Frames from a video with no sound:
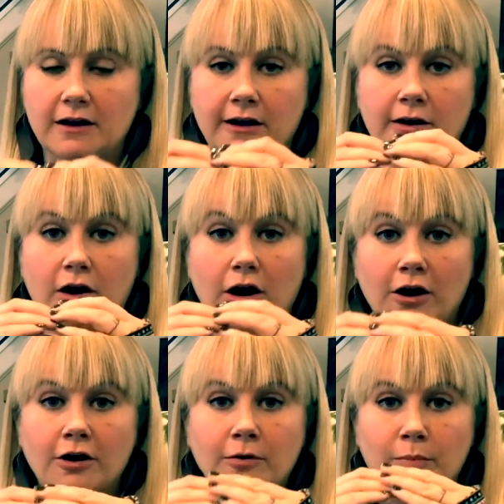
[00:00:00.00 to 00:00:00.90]
and
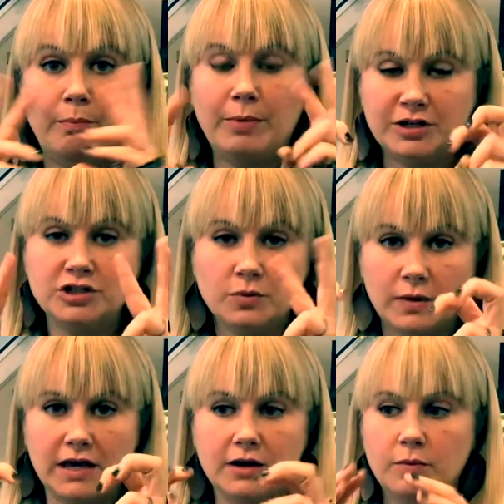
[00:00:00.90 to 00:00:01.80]
our budget
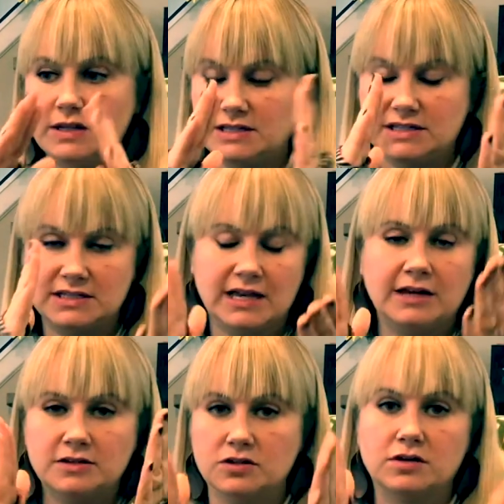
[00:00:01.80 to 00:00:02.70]
week we
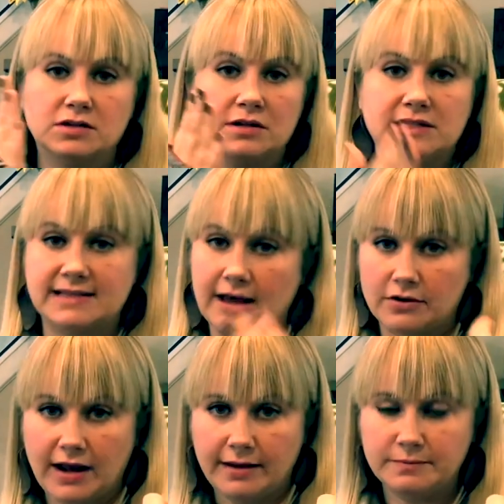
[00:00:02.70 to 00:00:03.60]
decided starts on
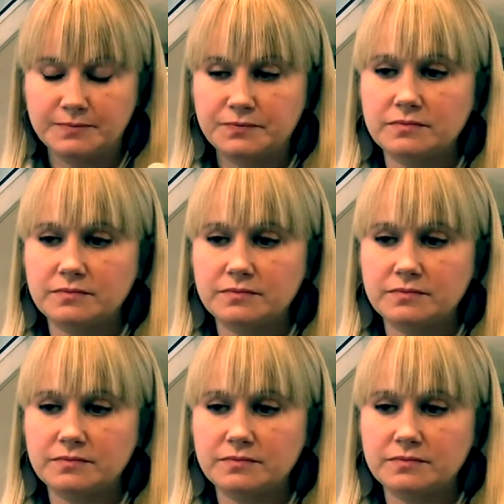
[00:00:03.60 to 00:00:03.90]
Saturday,